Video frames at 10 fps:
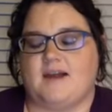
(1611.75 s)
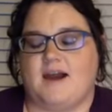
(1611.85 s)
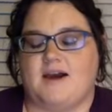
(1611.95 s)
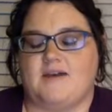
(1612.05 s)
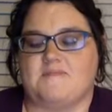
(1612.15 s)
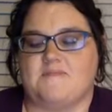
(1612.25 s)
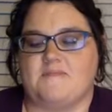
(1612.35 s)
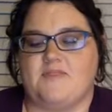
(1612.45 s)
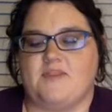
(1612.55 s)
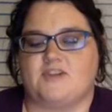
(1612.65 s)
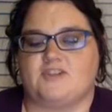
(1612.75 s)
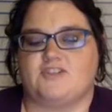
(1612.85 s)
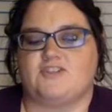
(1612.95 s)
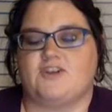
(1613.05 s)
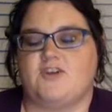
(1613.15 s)
Um, there's
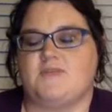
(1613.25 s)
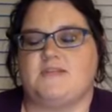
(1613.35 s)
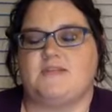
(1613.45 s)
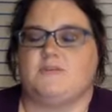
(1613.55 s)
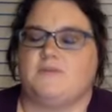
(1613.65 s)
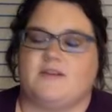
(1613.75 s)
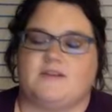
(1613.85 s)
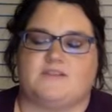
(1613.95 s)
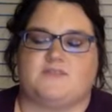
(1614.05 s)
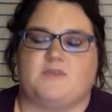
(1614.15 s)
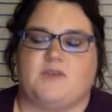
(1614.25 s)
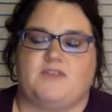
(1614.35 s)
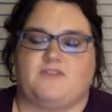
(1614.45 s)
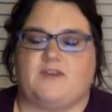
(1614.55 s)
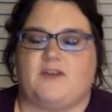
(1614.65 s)
so many luau's spread
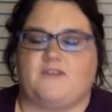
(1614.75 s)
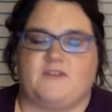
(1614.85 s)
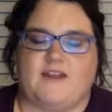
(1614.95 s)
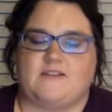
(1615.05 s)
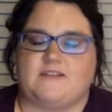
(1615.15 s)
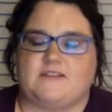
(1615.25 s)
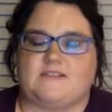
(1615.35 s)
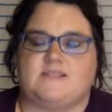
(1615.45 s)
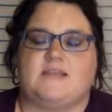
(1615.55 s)
throughout the island.